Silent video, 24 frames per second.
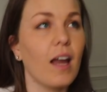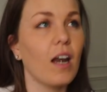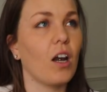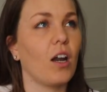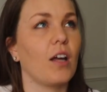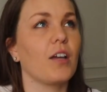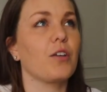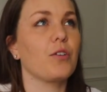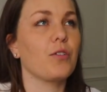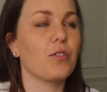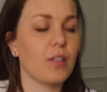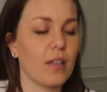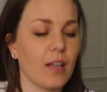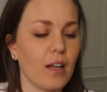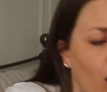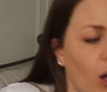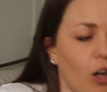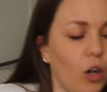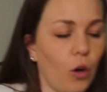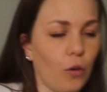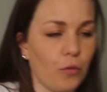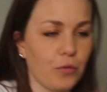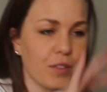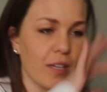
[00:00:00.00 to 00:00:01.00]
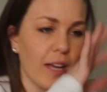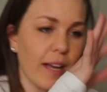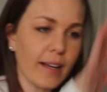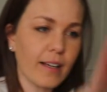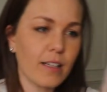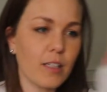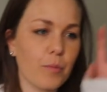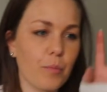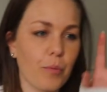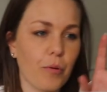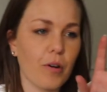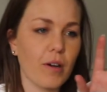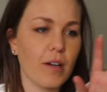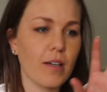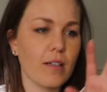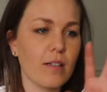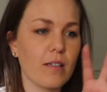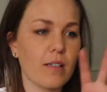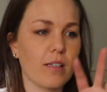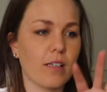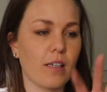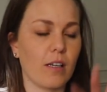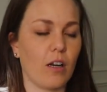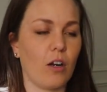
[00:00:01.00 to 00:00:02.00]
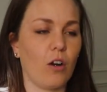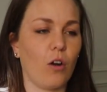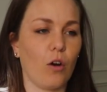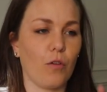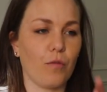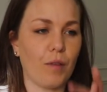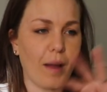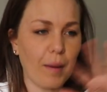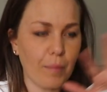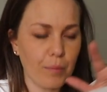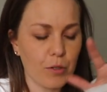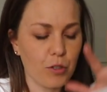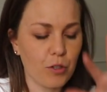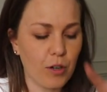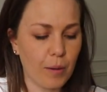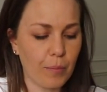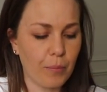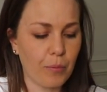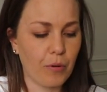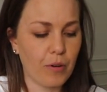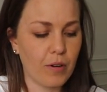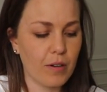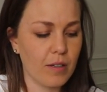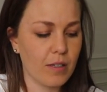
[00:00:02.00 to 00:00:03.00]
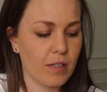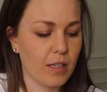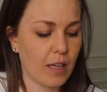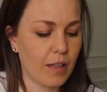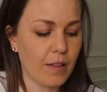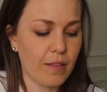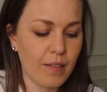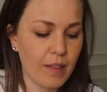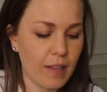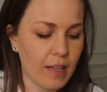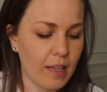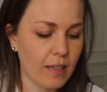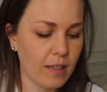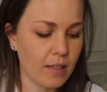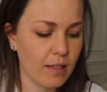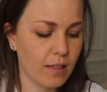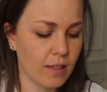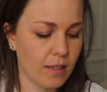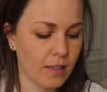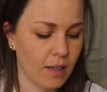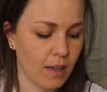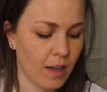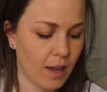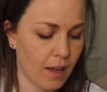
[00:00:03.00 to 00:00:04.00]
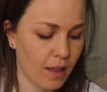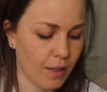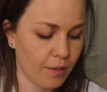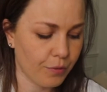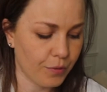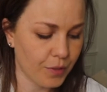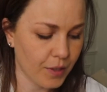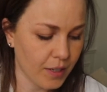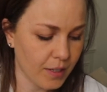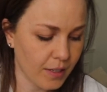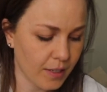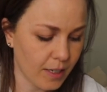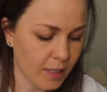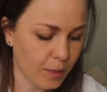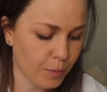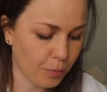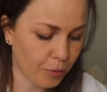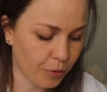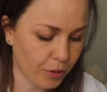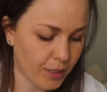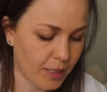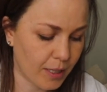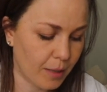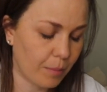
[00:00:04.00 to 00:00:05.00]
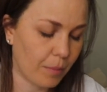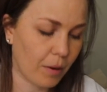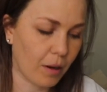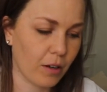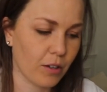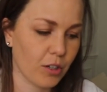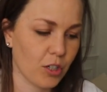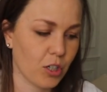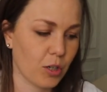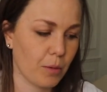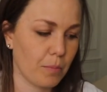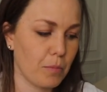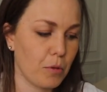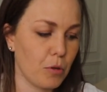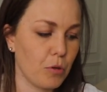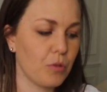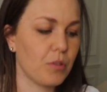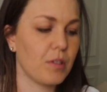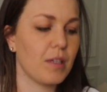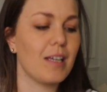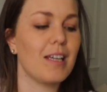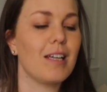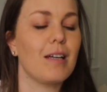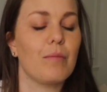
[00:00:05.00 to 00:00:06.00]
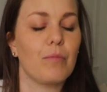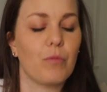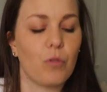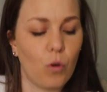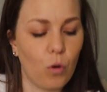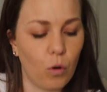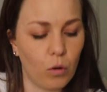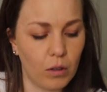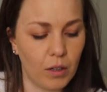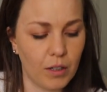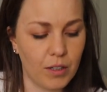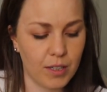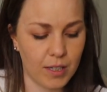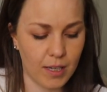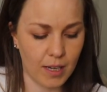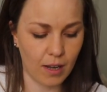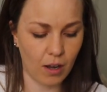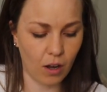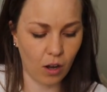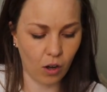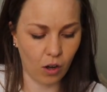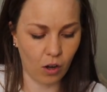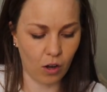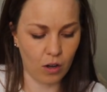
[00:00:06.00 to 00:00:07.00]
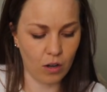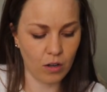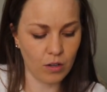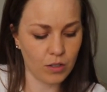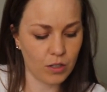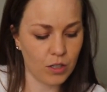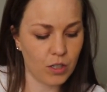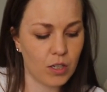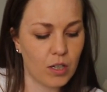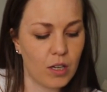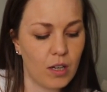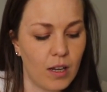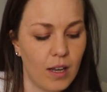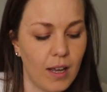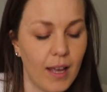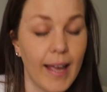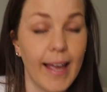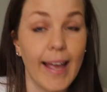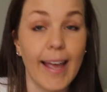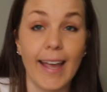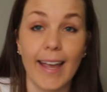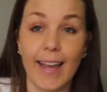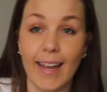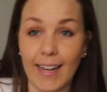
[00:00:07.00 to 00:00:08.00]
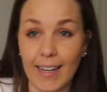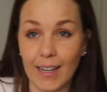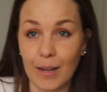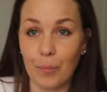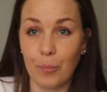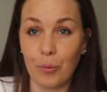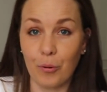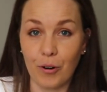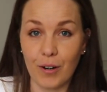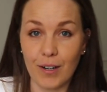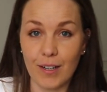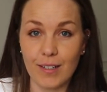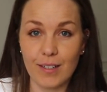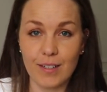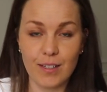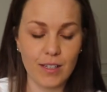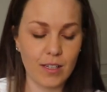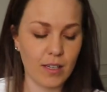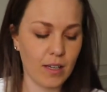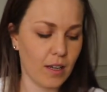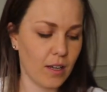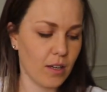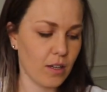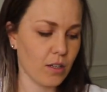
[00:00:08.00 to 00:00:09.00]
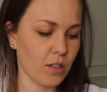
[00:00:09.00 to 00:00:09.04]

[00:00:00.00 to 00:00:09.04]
Like you see a lot of text prints and a lot of abstract prints and this this is pretty much museum quality art in a print.